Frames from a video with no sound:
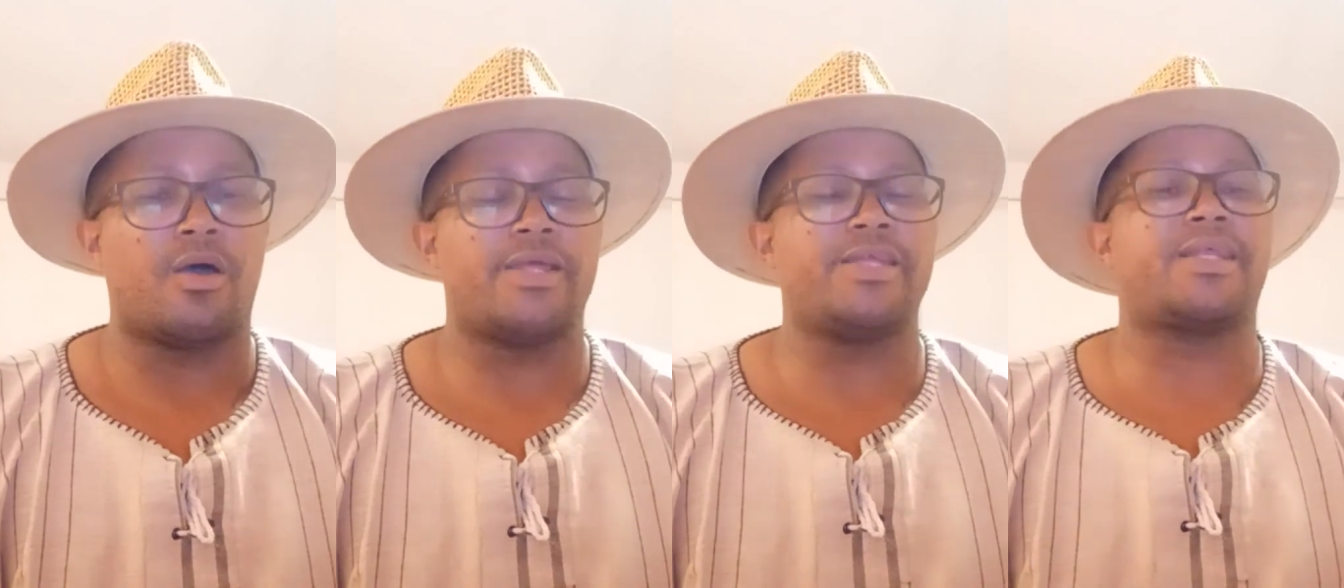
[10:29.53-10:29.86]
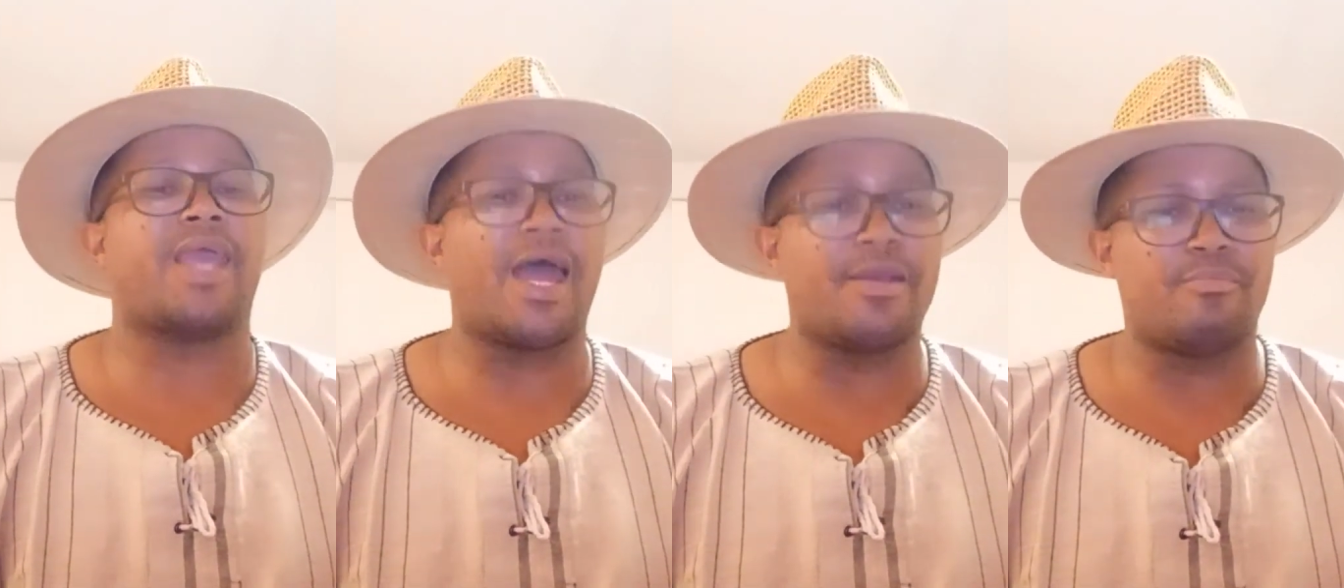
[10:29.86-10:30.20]
It
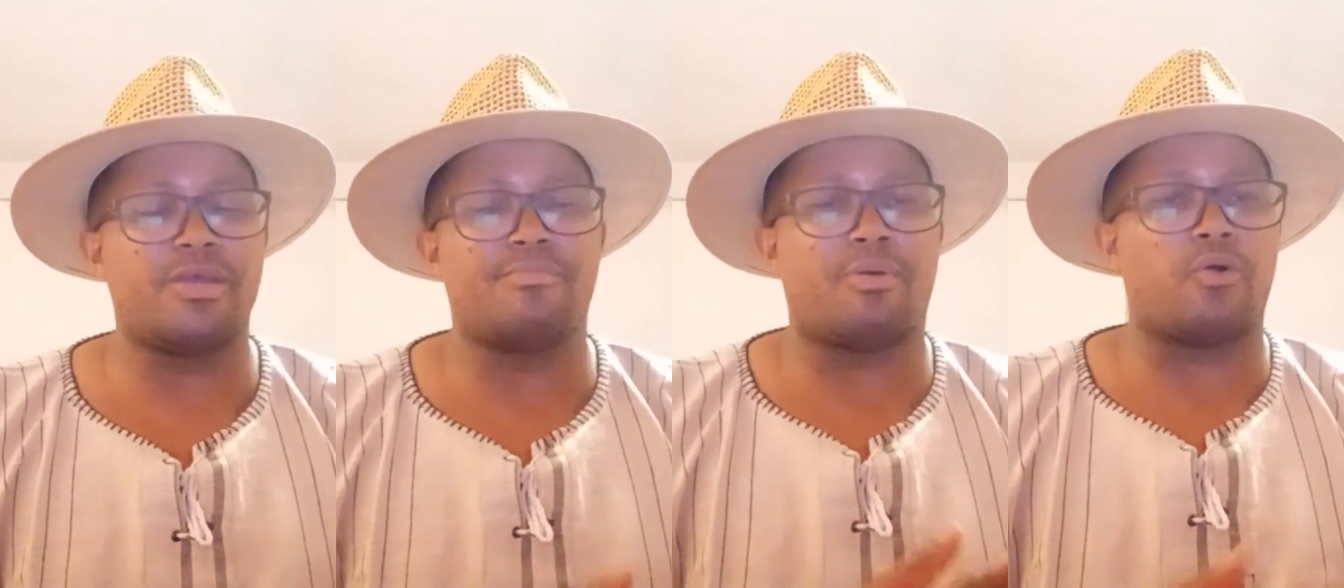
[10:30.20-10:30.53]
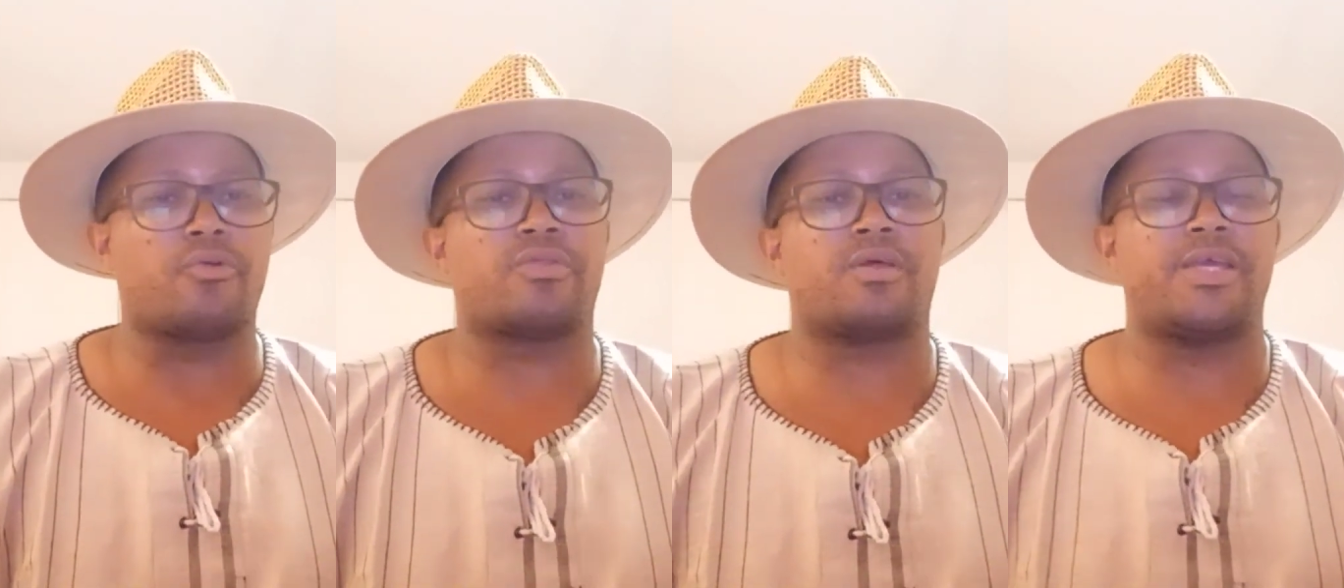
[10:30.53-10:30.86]
can be
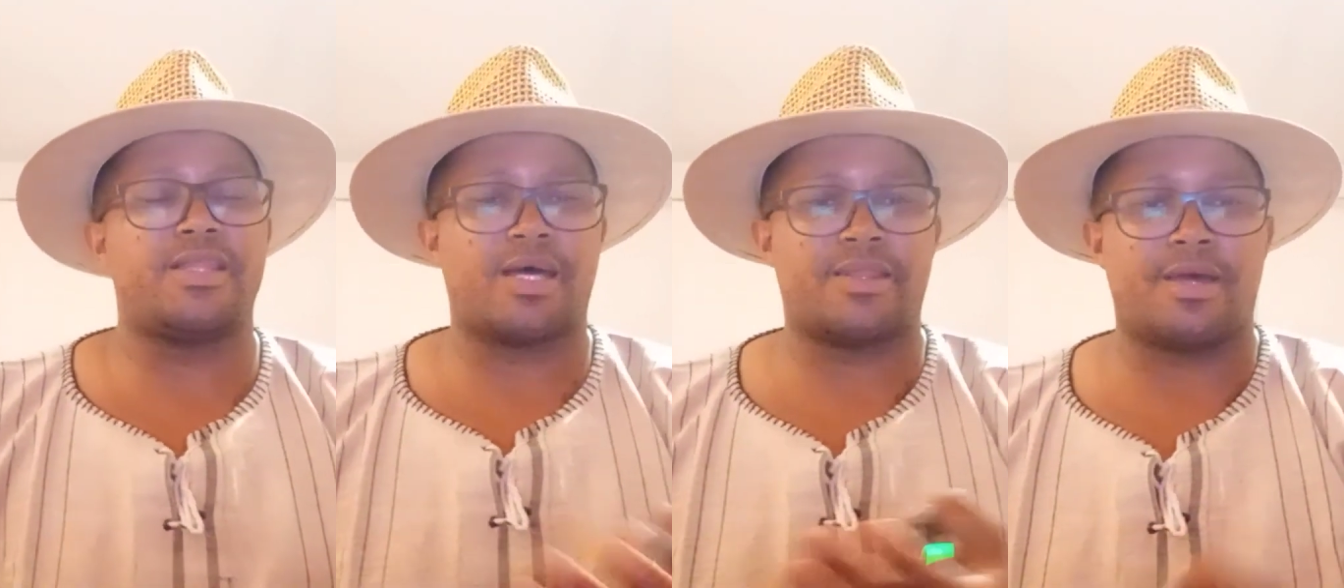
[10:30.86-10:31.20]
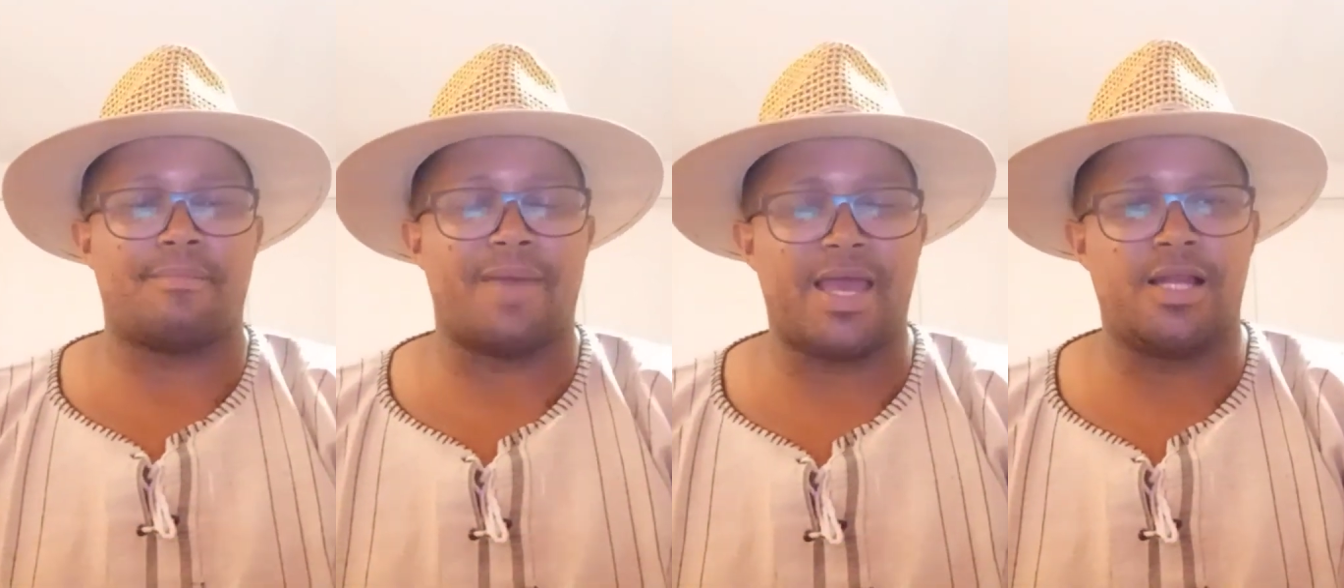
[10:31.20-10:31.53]
both, either the
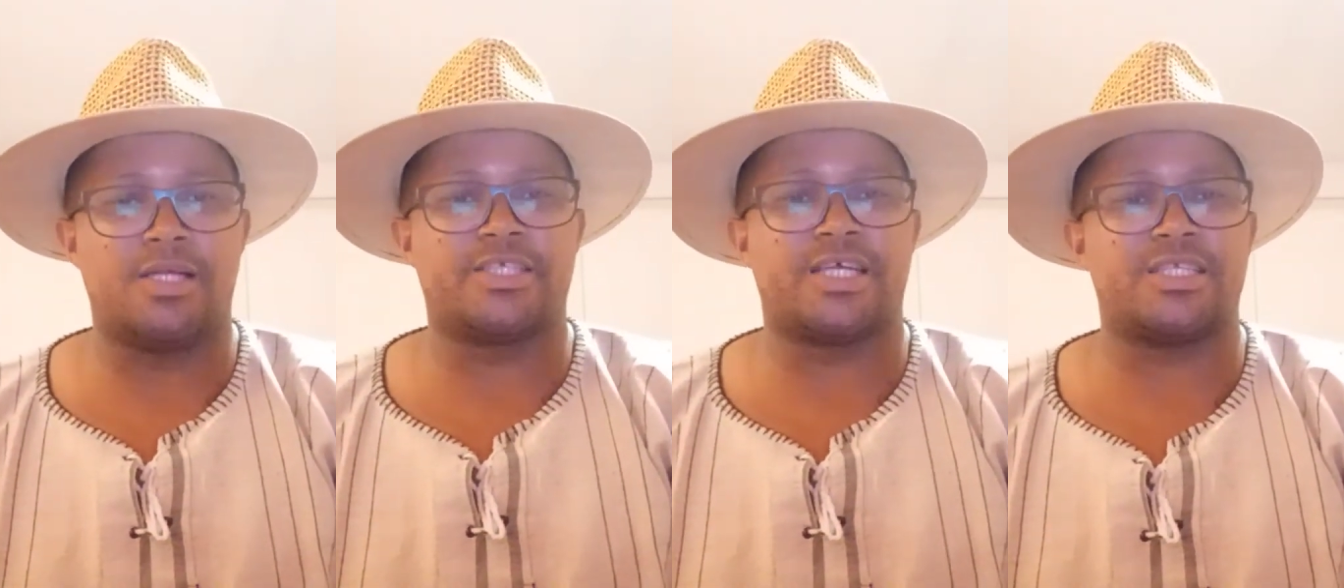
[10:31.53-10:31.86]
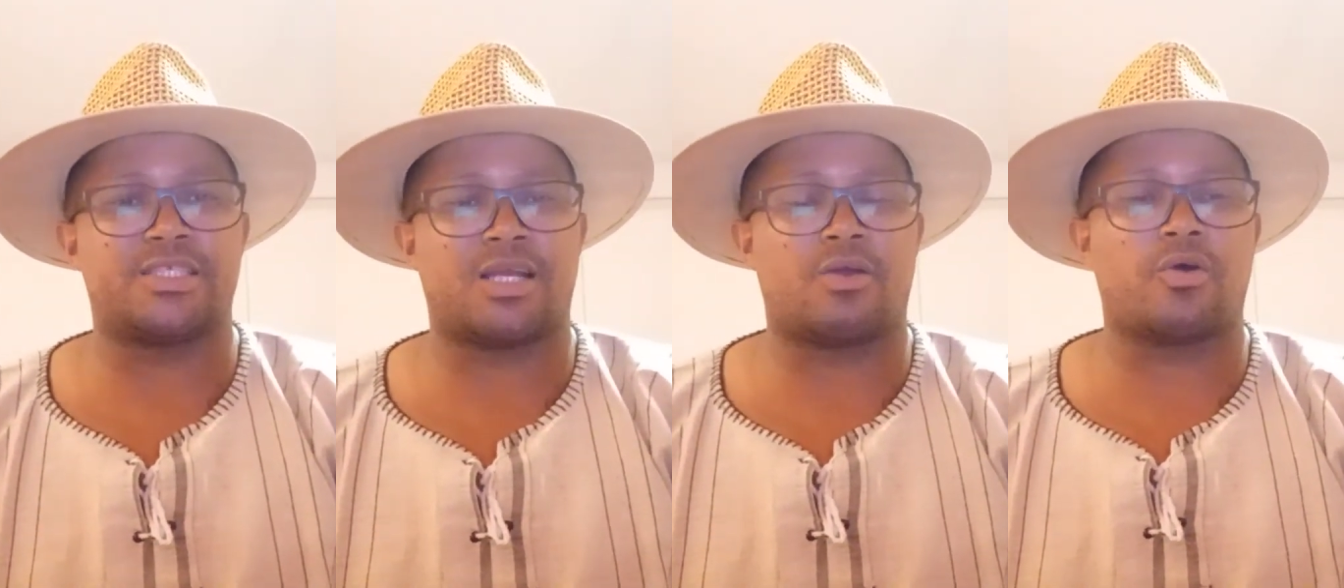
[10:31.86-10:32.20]
male
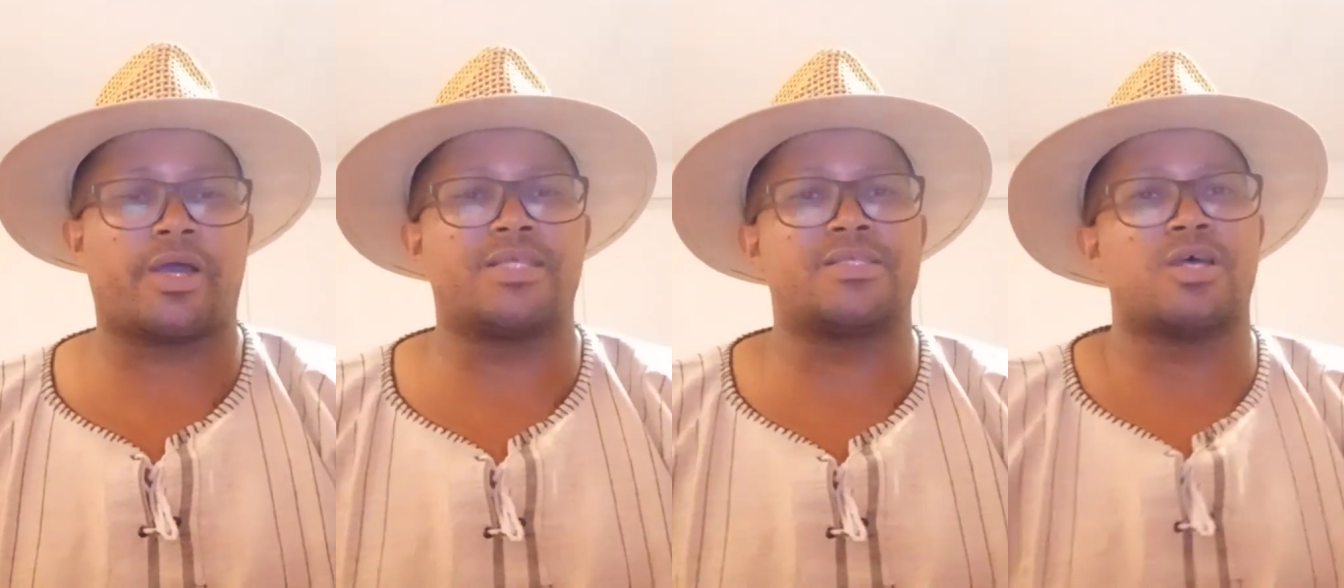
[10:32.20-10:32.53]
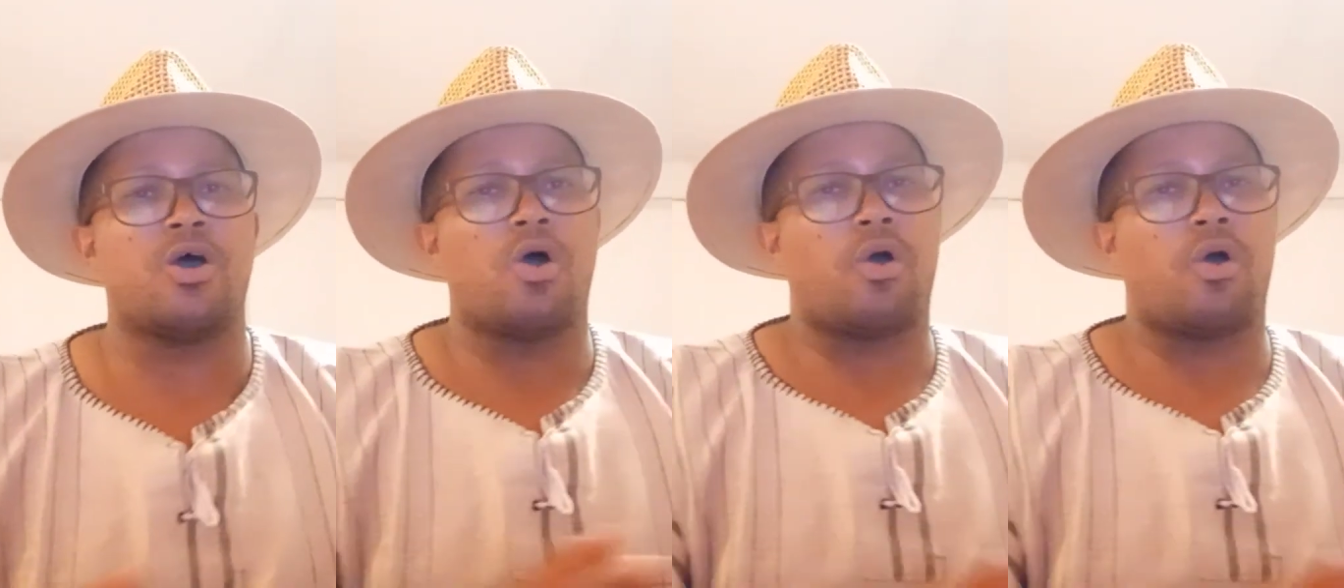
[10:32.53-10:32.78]
genital organs